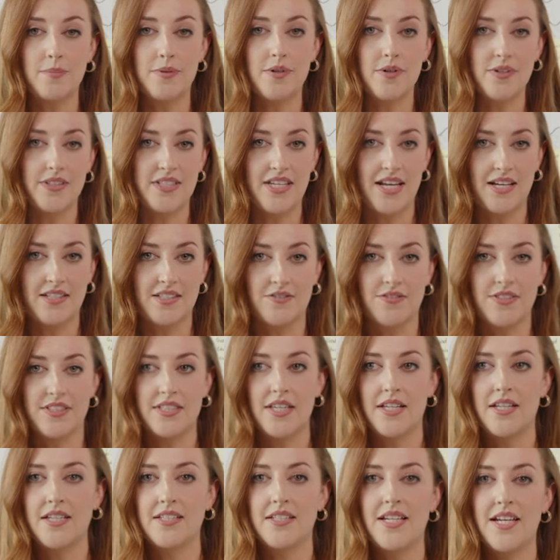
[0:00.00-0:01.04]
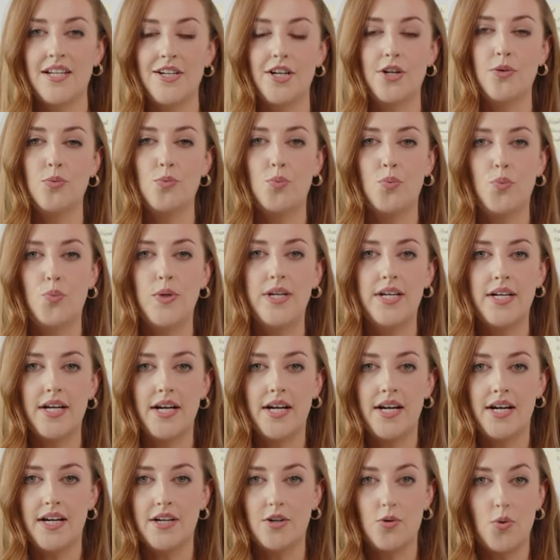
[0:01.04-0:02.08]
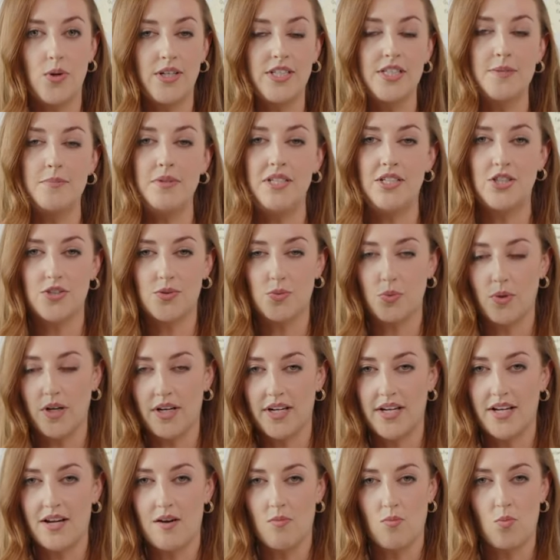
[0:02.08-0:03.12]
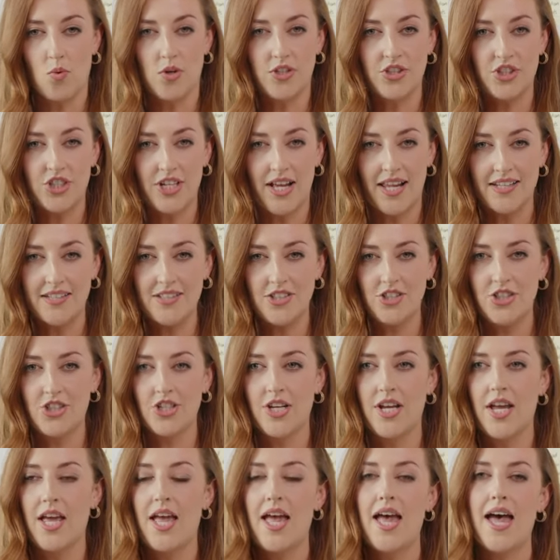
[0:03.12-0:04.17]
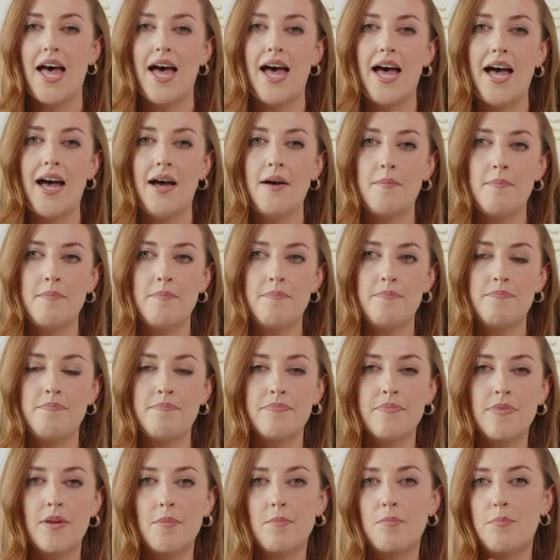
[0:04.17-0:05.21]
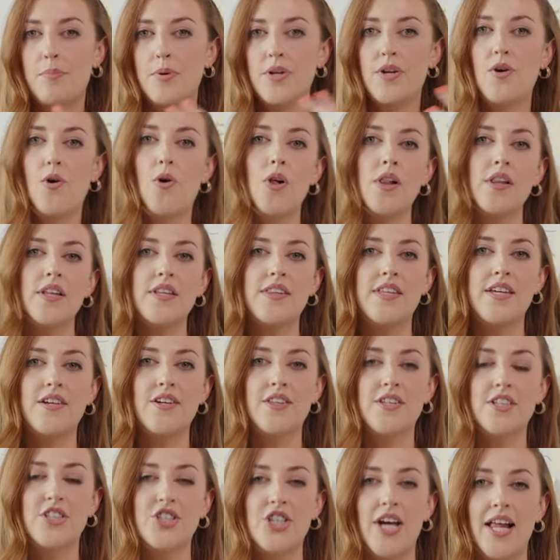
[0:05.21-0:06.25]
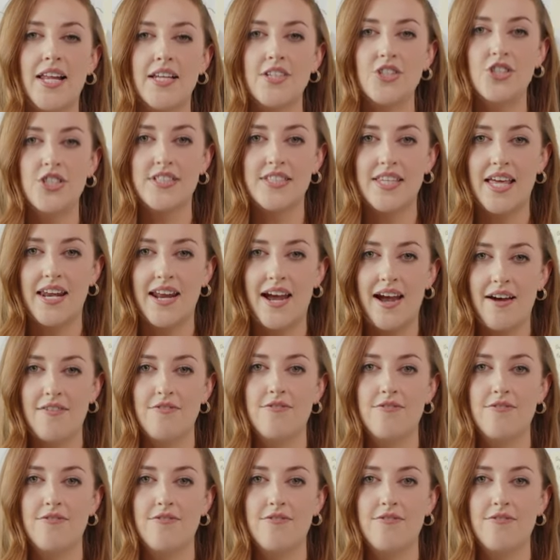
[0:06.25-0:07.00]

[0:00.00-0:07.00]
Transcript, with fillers: you can say as a facilitator, we are going to be just working on one challenge, but all of the other challenges that have